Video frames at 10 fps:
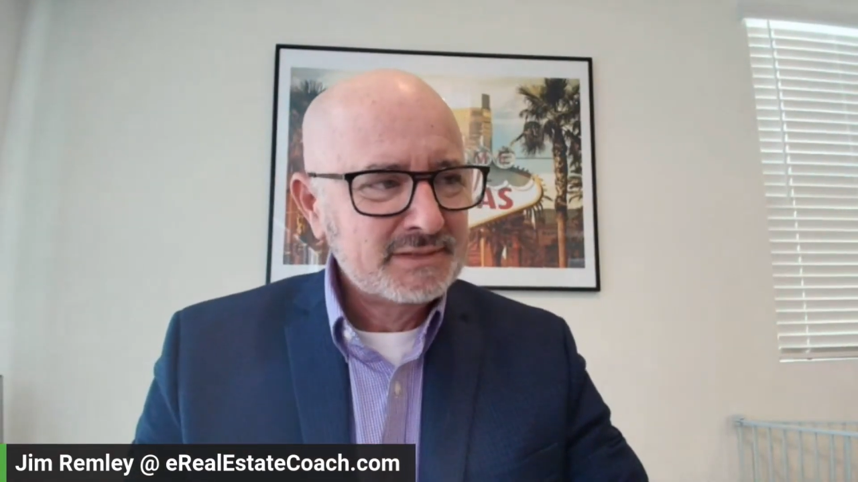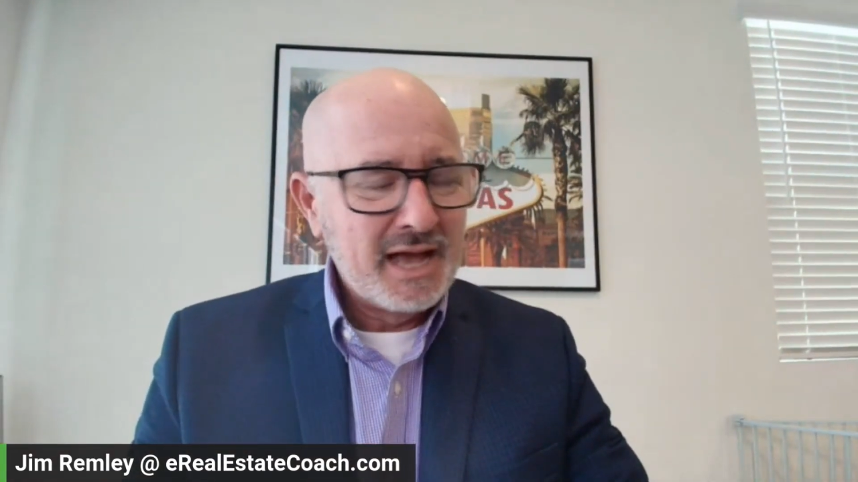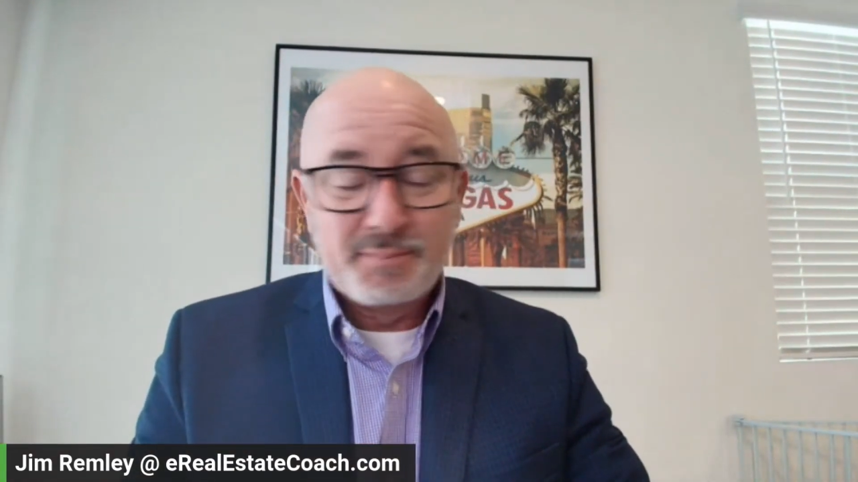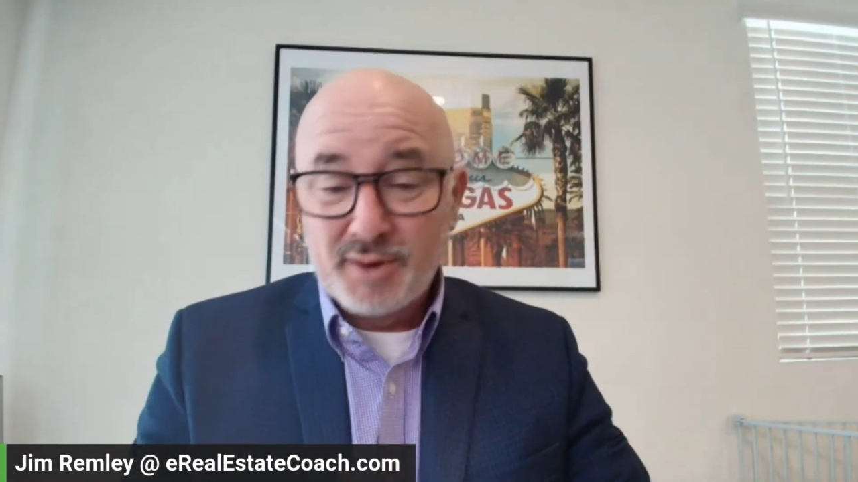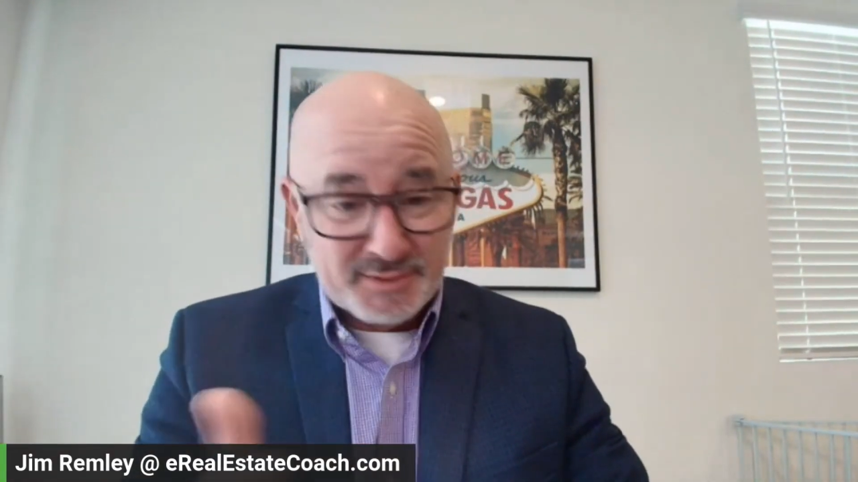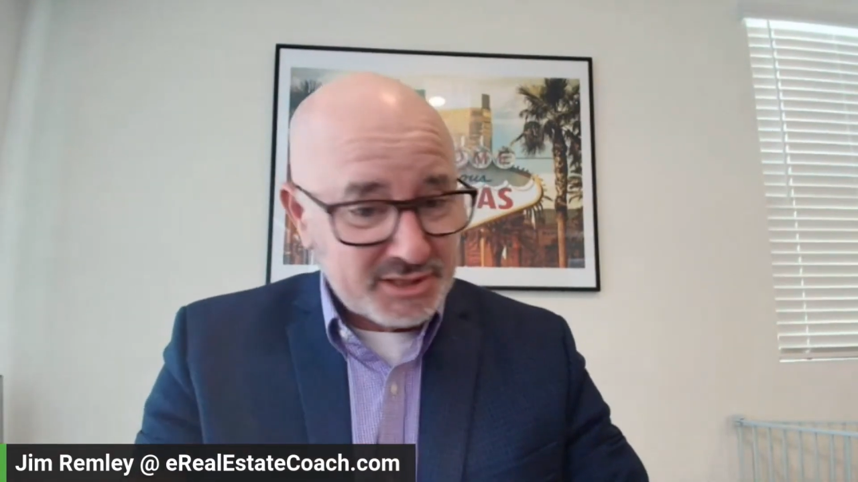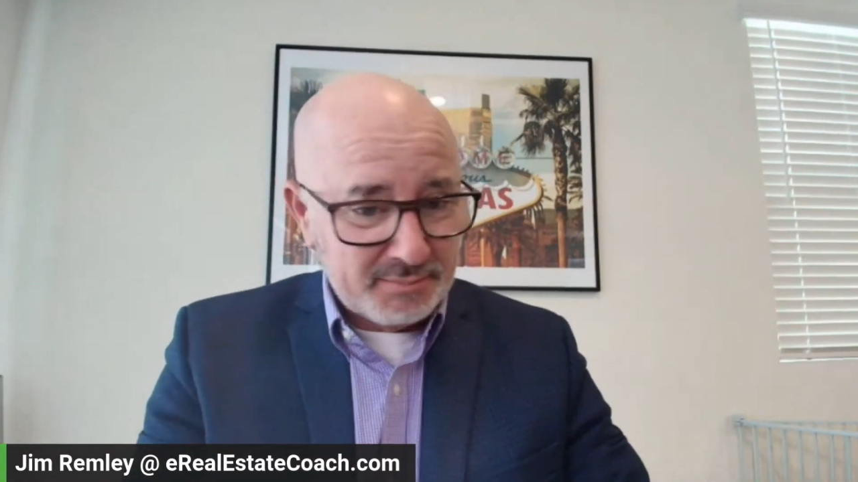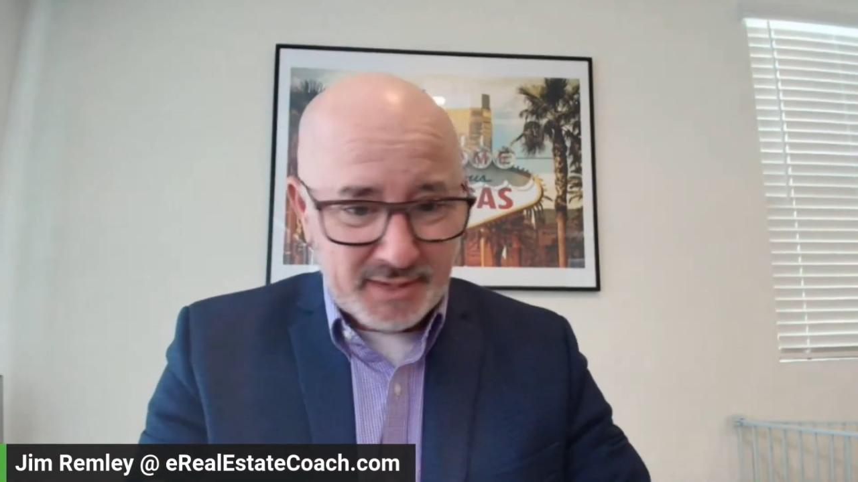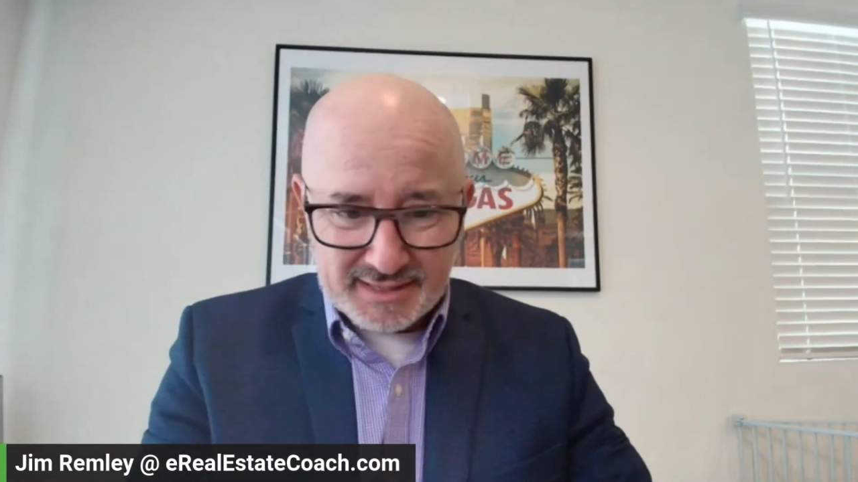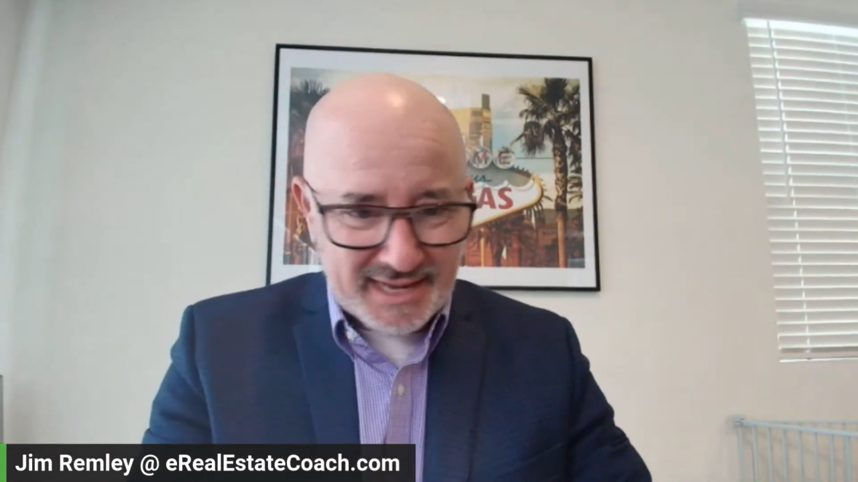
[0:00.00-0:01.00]
I promise you I'm
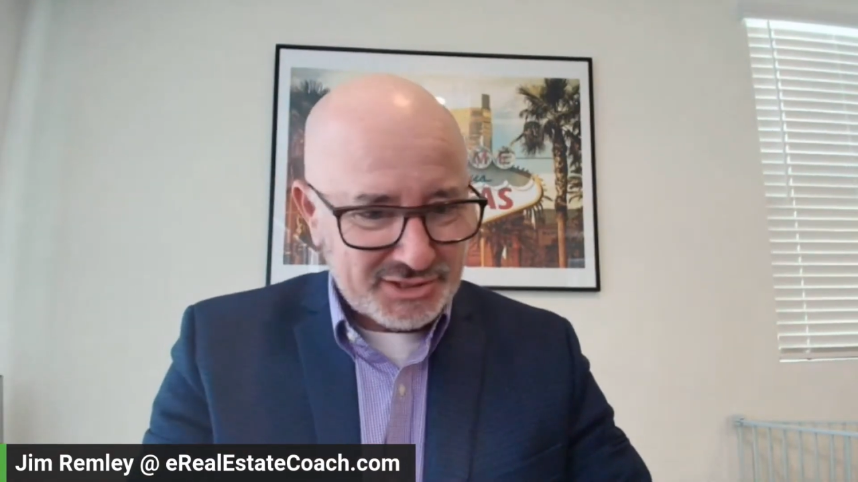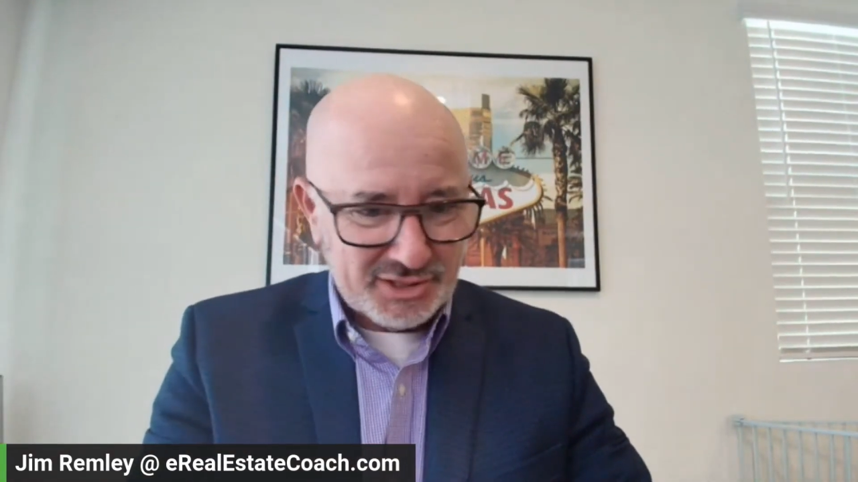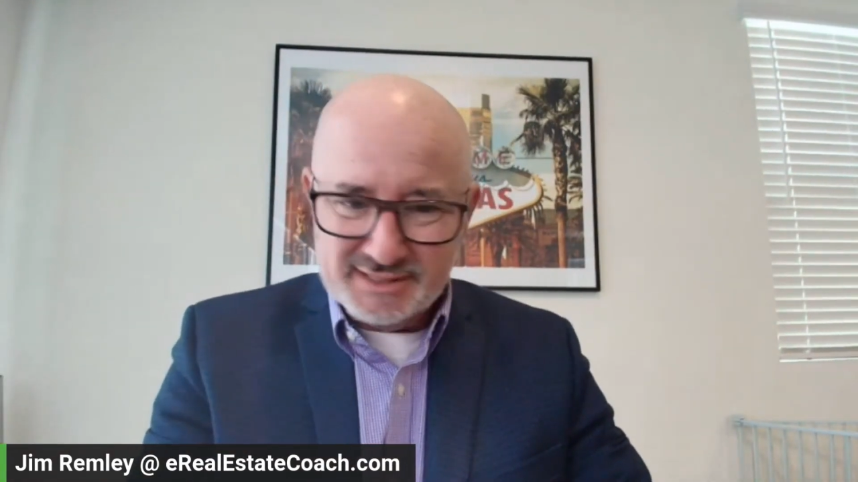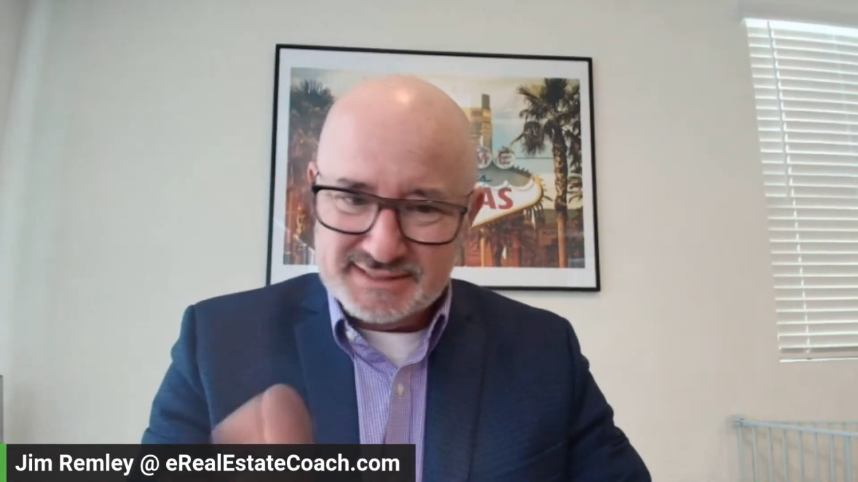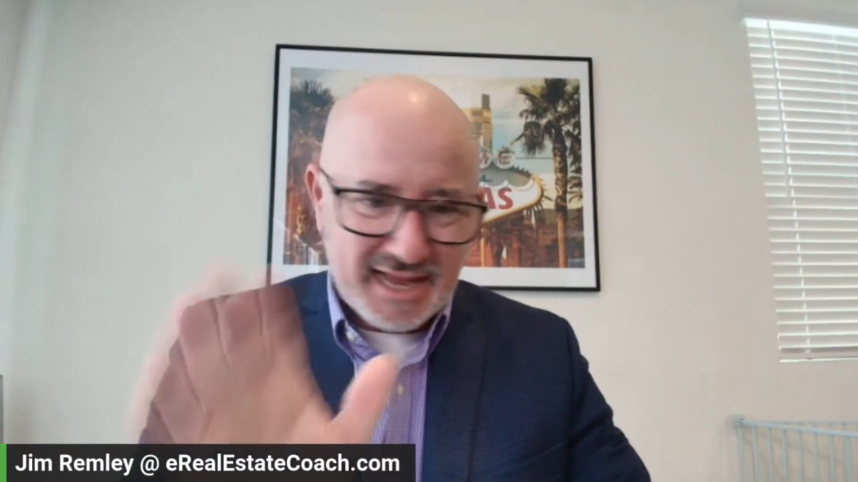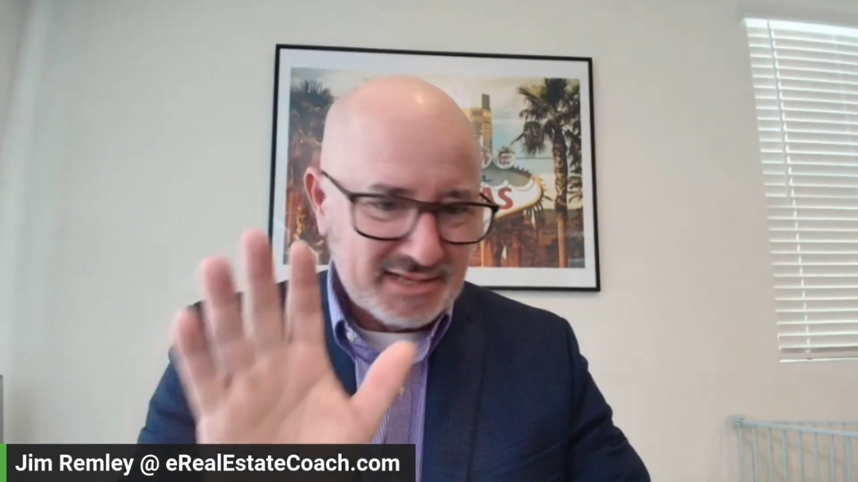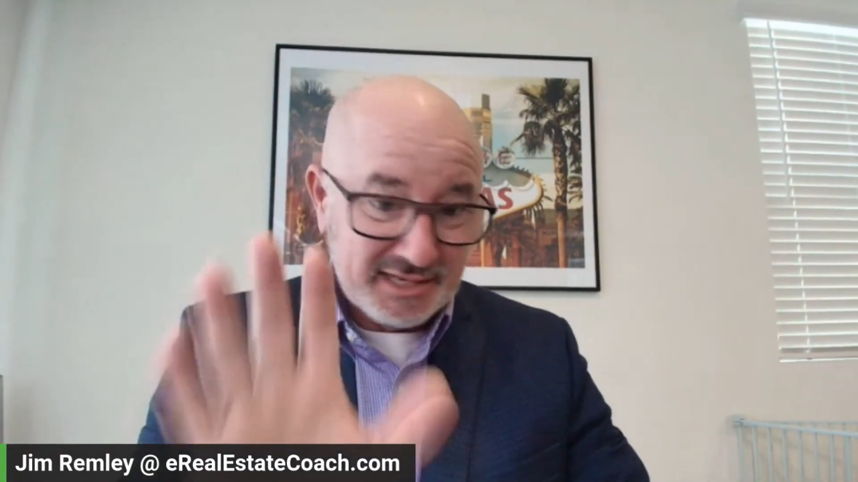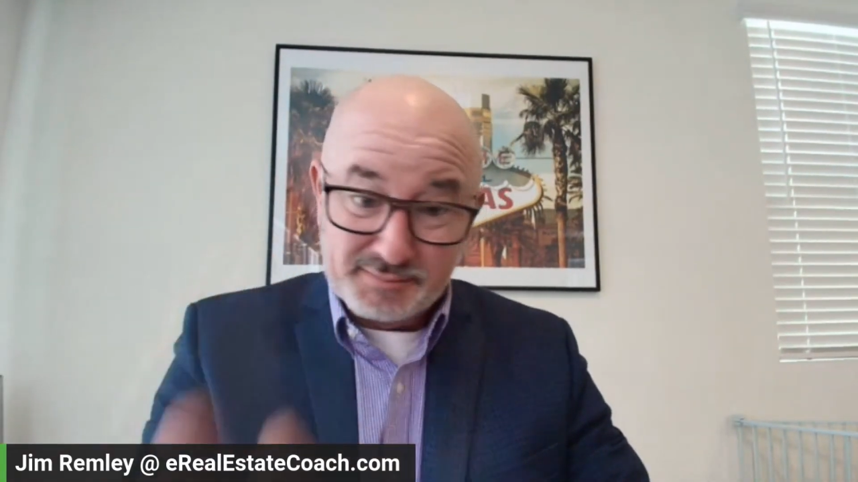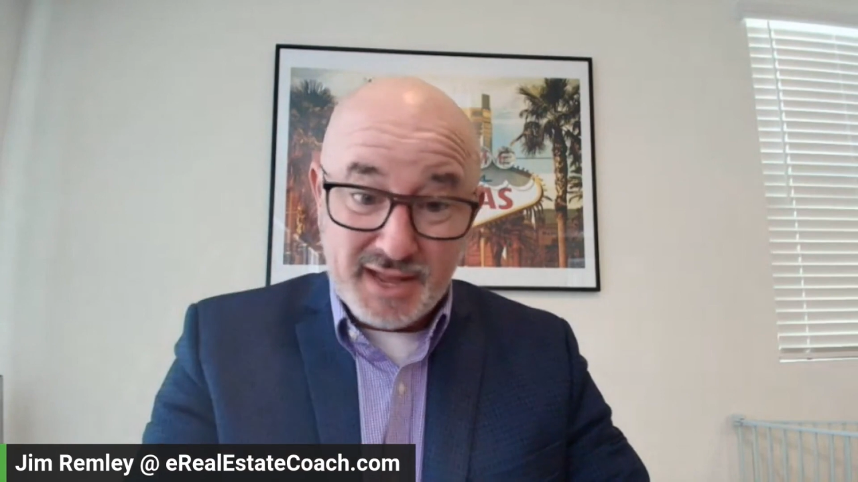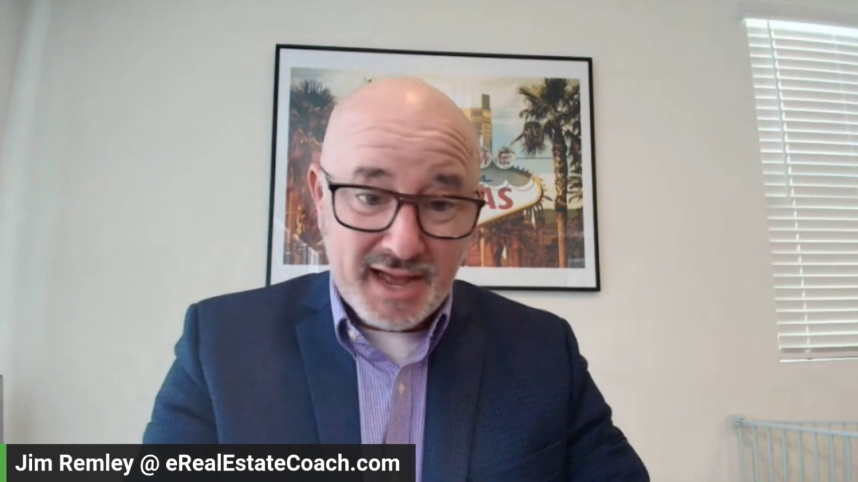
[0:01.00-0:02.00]
not going to ask you to list the house,
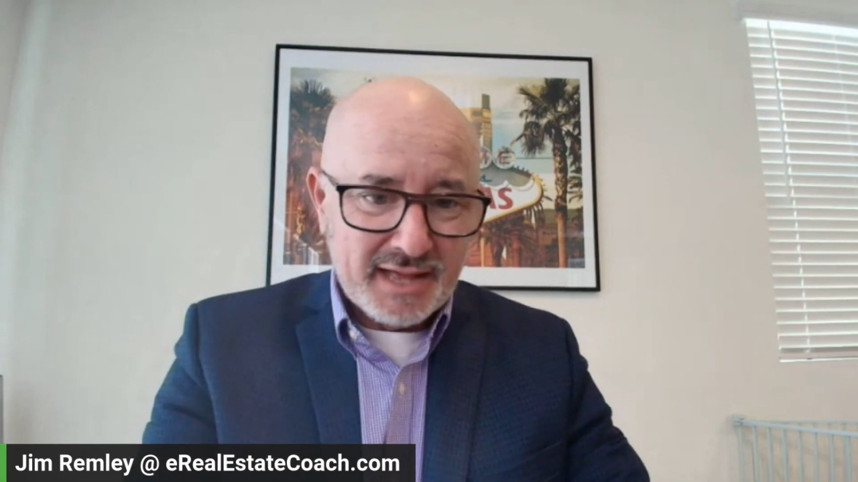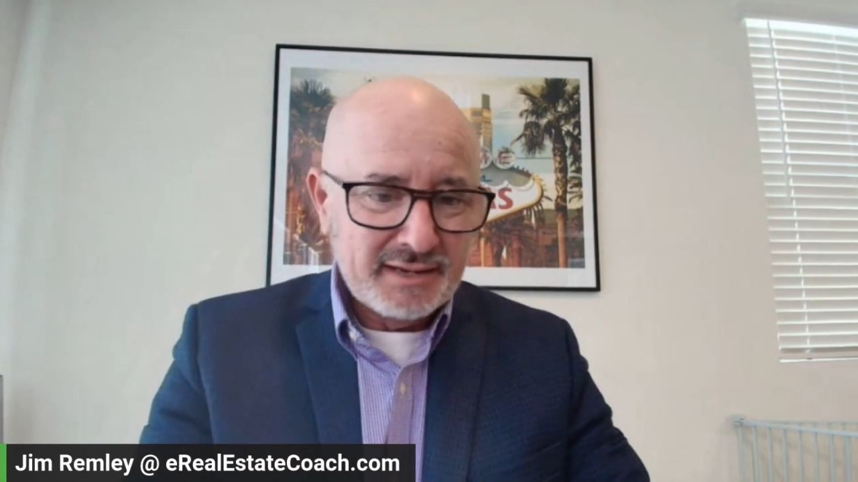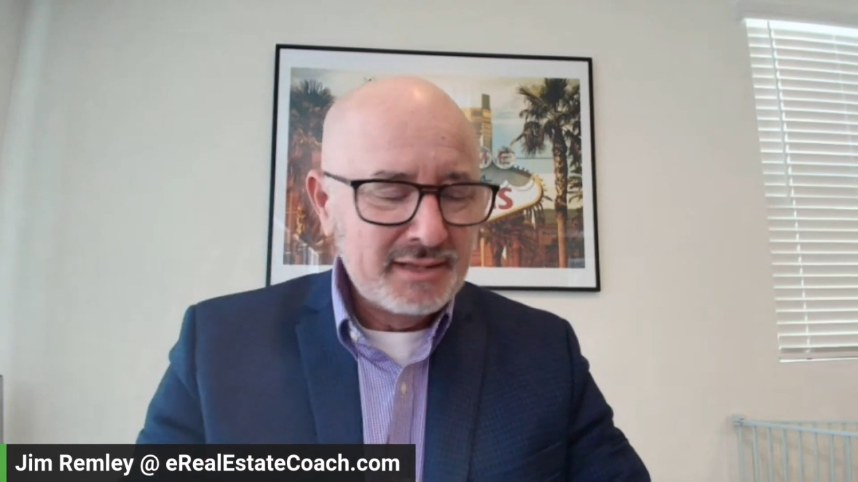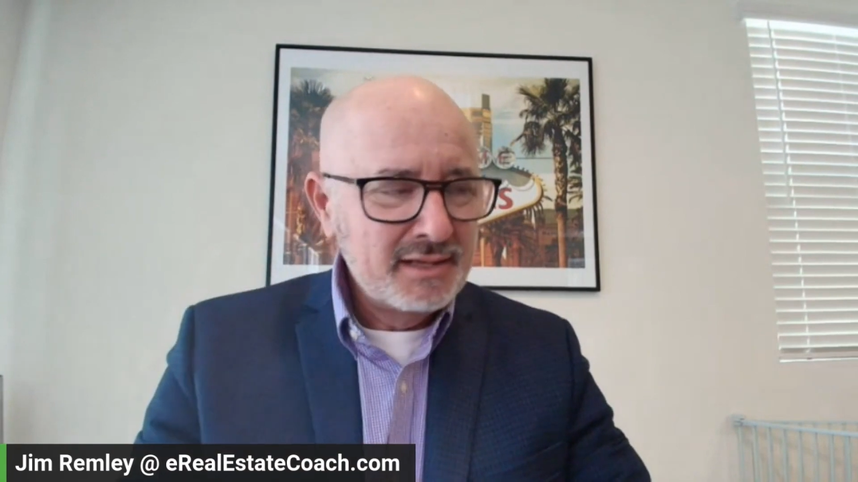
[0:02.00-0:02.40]
and I'm not.